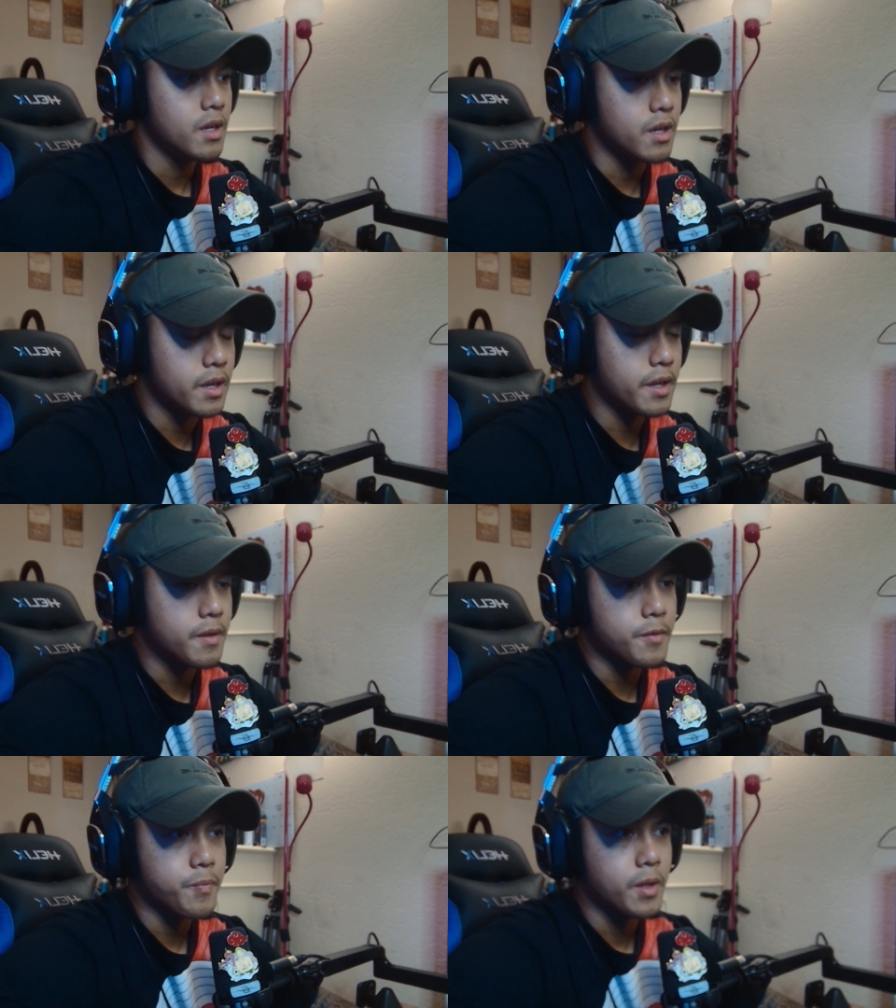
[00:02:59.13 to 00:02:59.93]
All right,
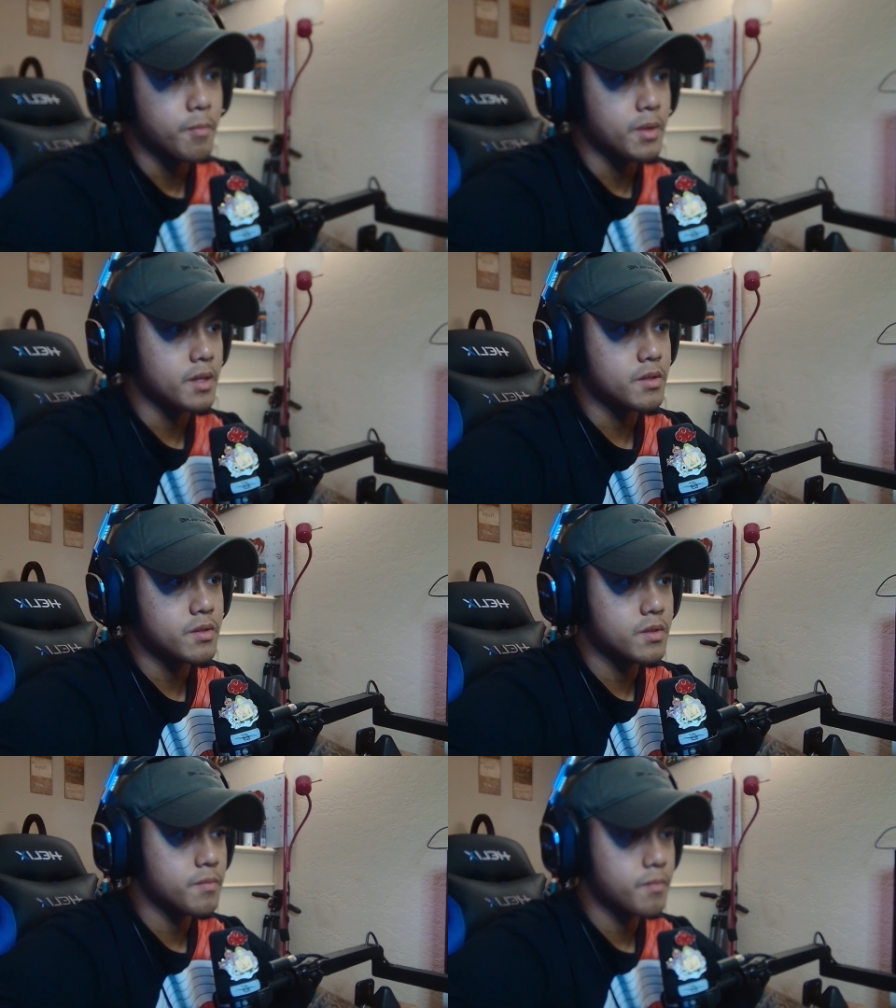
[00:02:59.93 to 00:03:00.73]
but
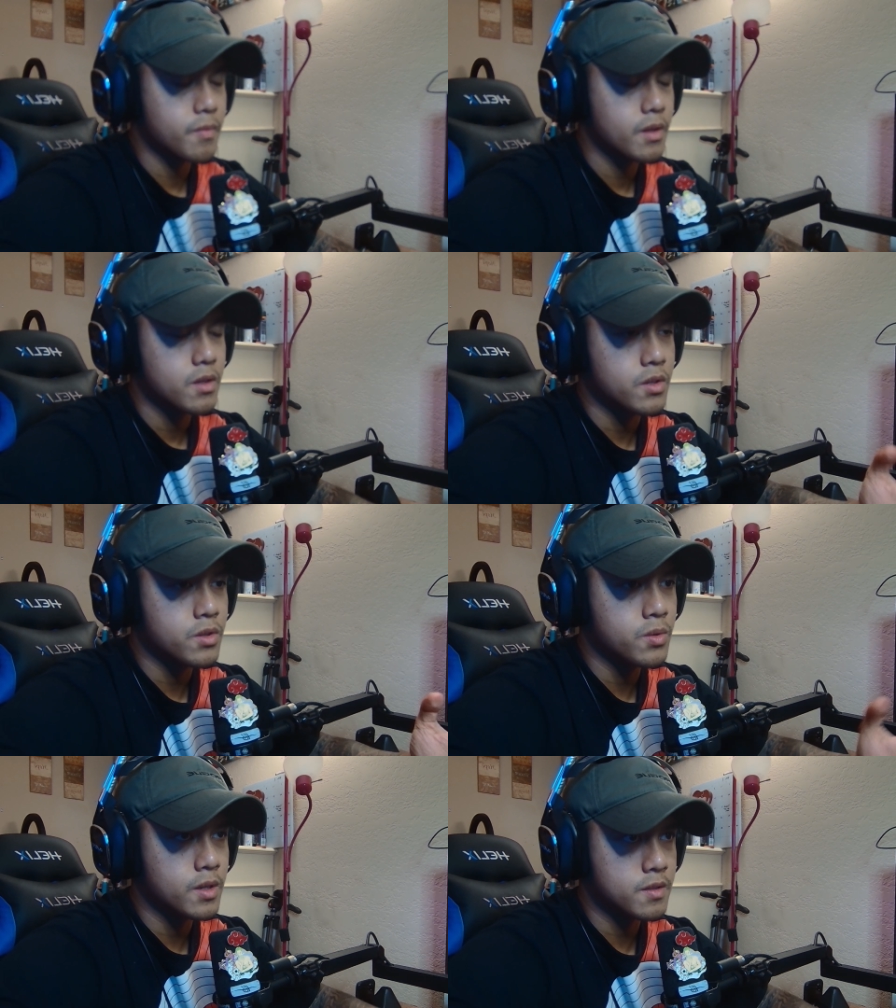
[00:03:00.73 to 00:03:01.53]
you
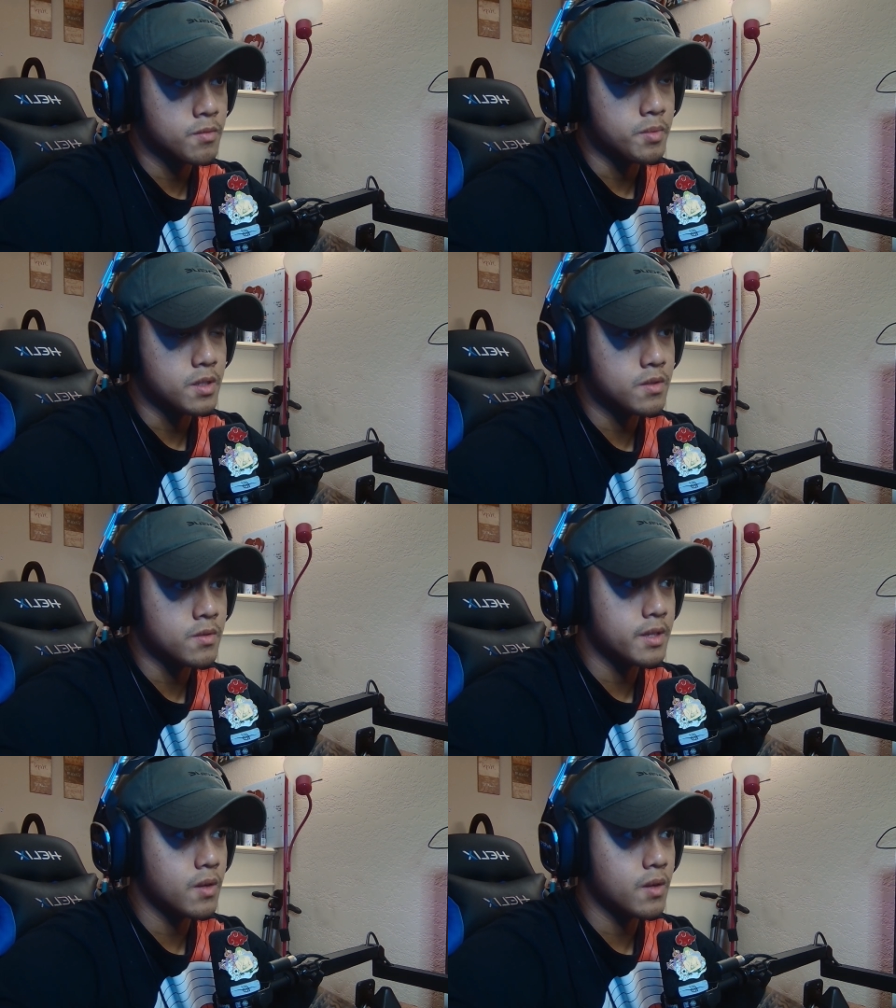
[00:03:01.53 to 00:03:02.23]
do as you please on that